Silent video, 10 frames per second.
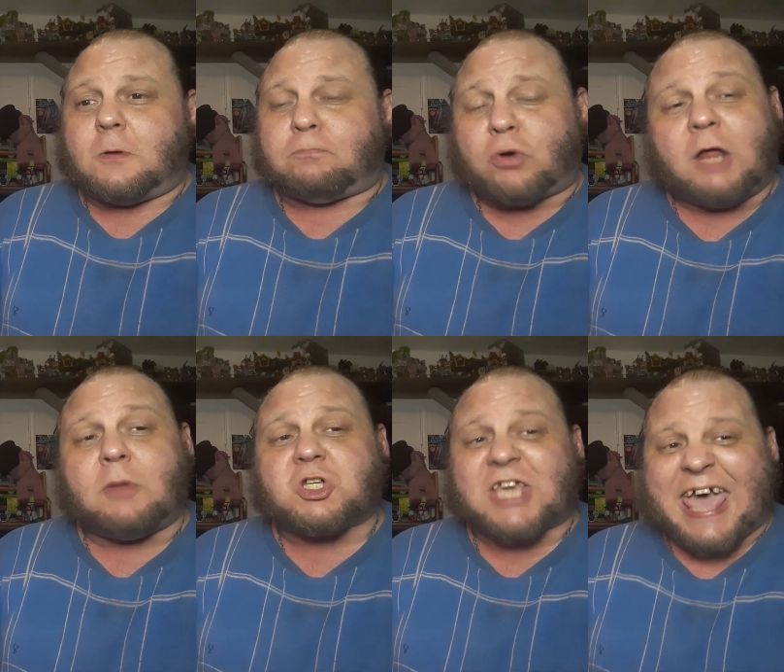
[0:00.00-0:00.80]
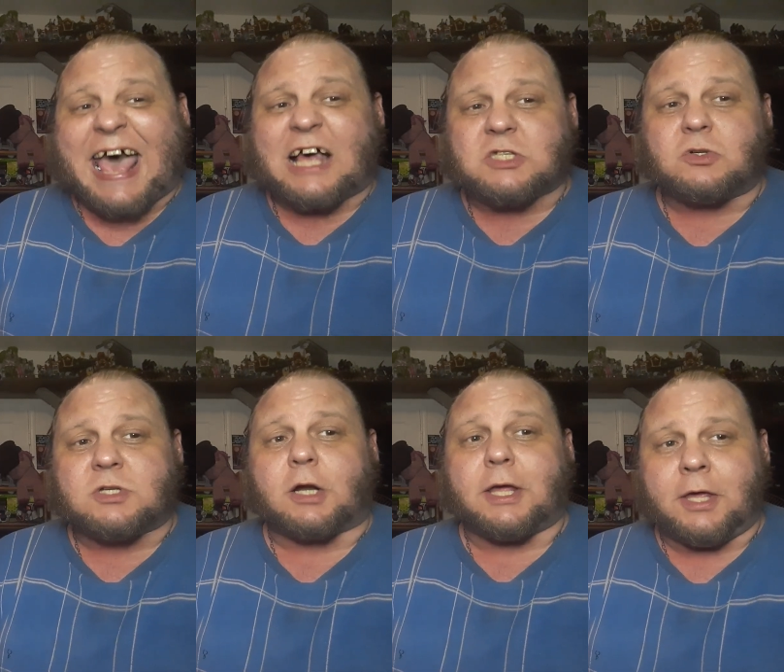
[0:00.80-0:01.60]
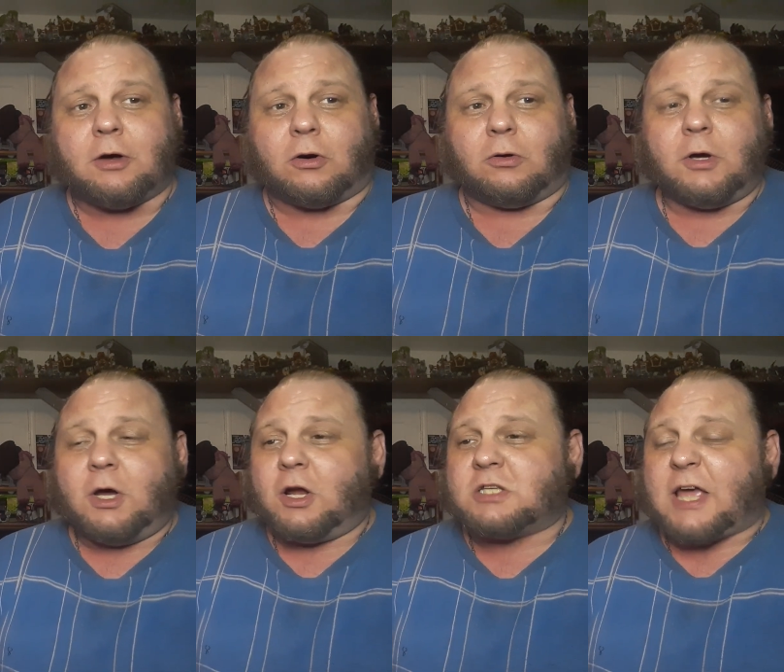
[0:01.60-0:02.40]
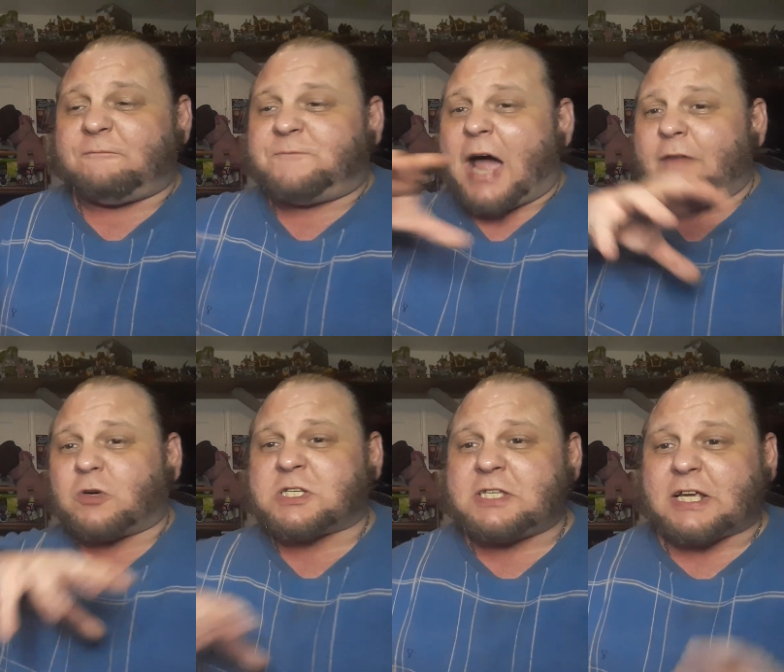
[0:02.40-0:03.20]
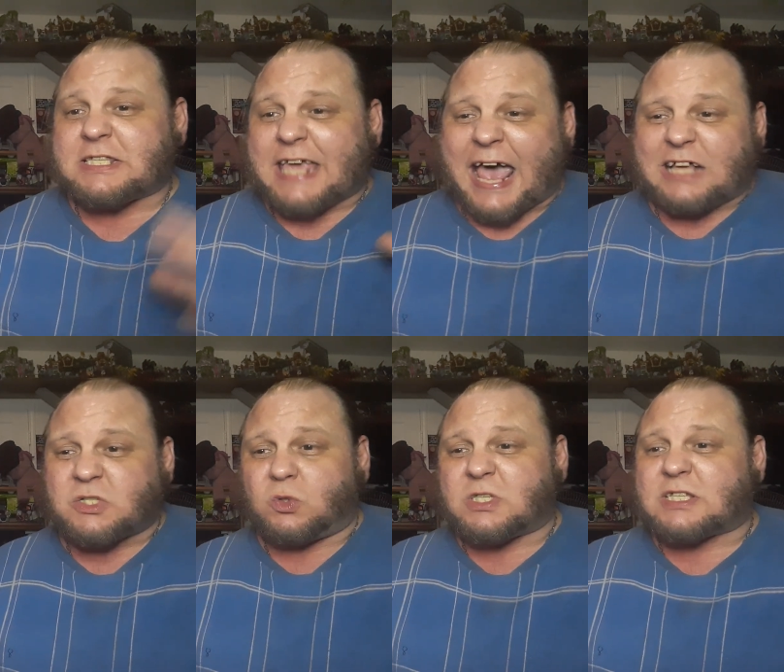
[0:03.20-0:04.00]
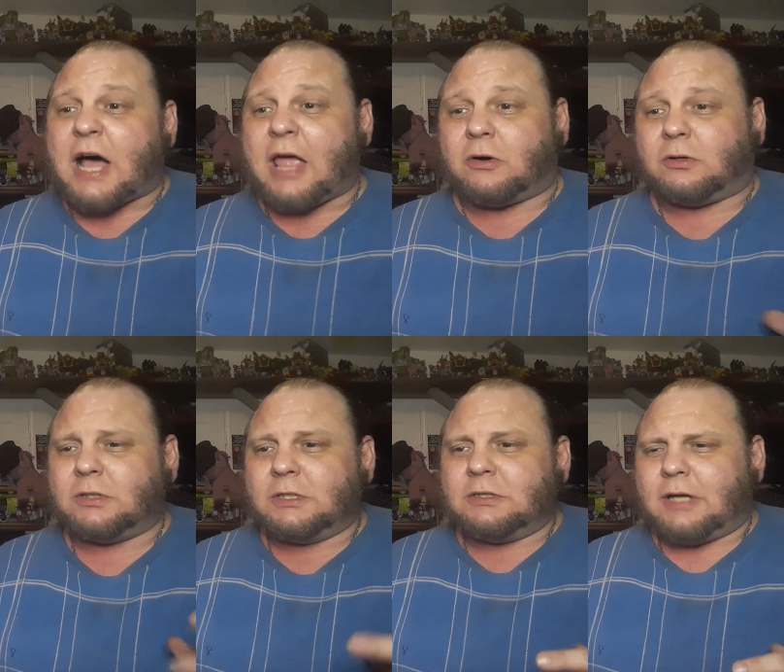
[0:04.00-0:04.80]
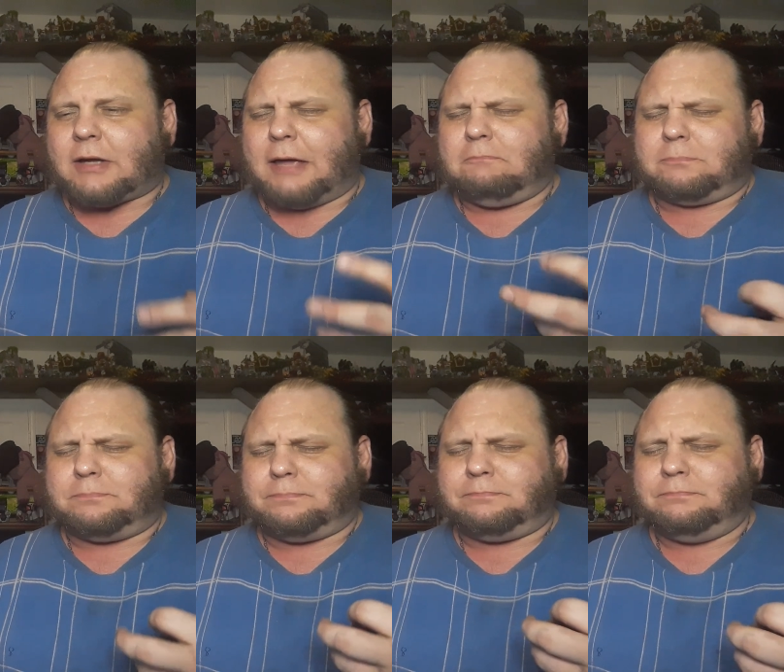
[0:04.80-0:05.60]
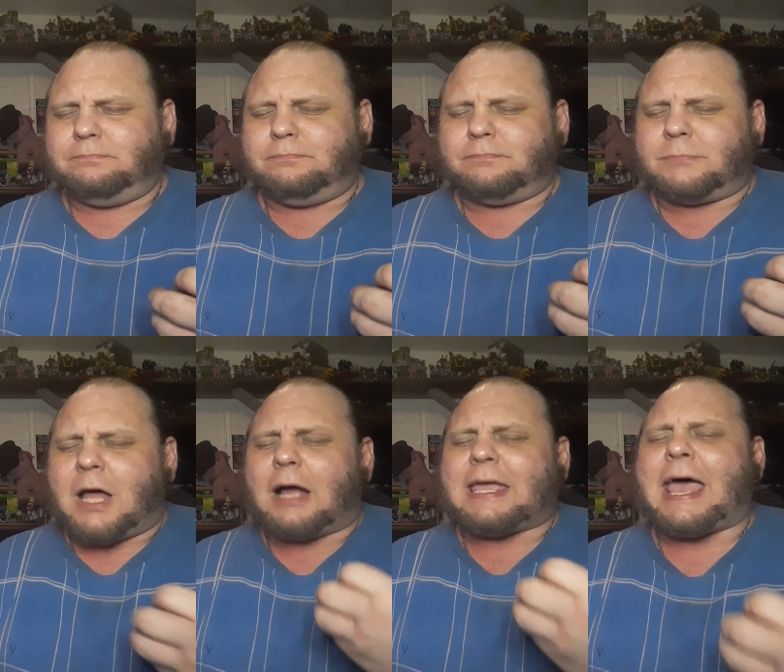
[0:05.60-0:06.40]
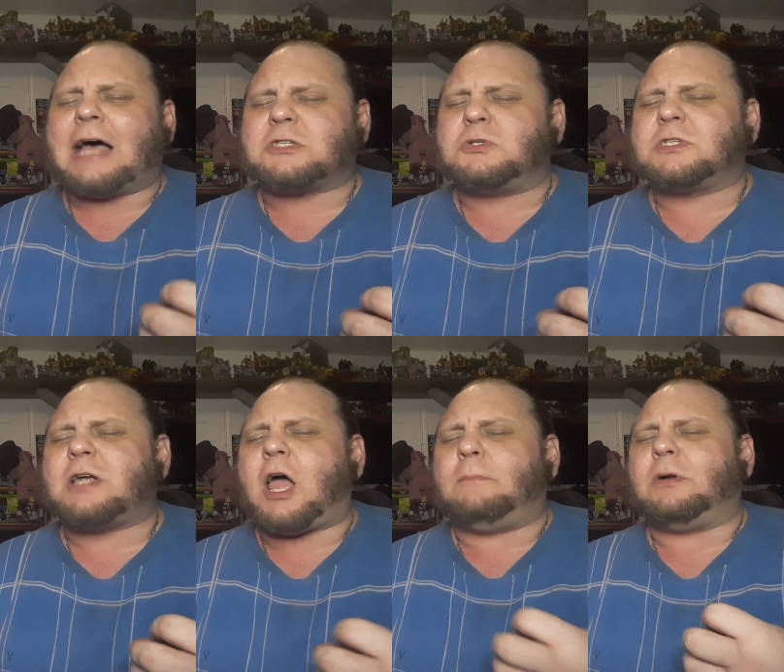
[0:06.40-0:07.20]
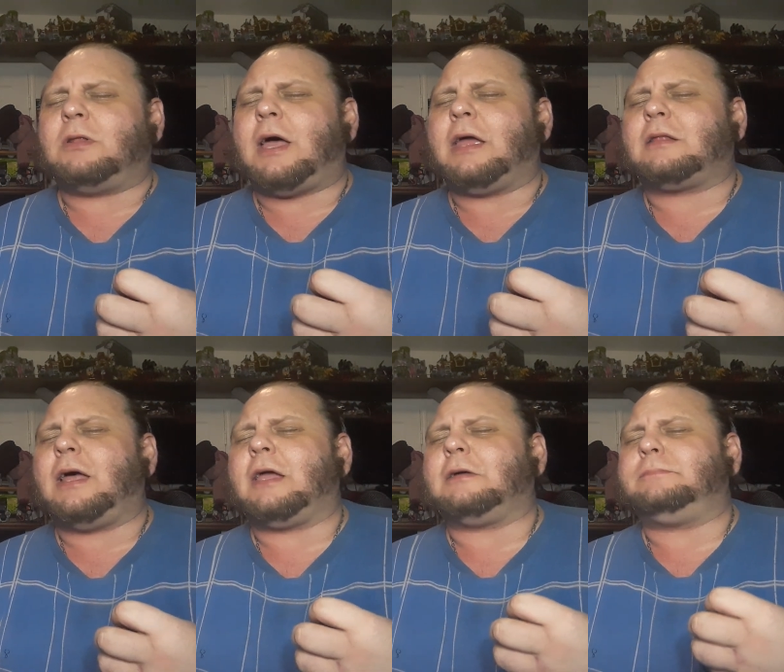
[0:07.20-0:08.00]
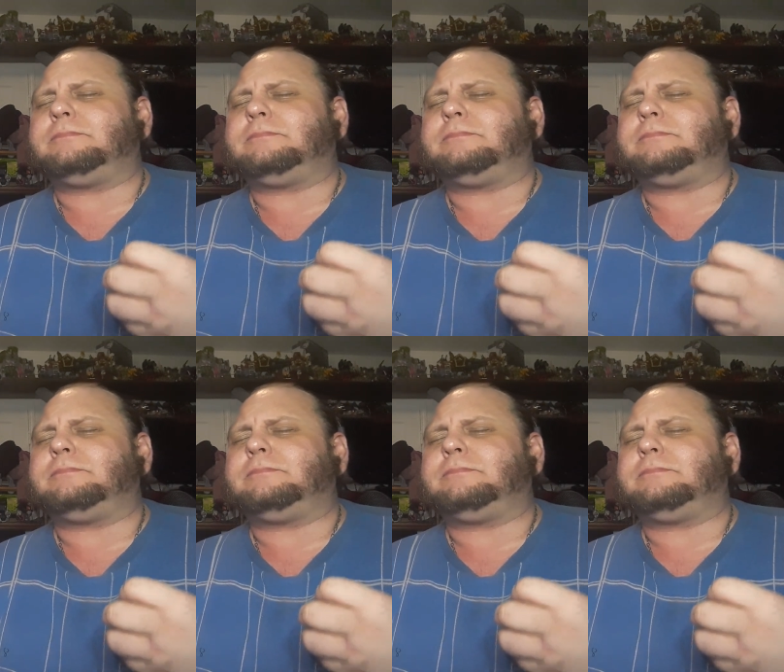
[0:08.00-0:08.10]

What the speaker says: pretty much castles on a hill. There's like 5 or 6 castle style, okay, not castle style, but like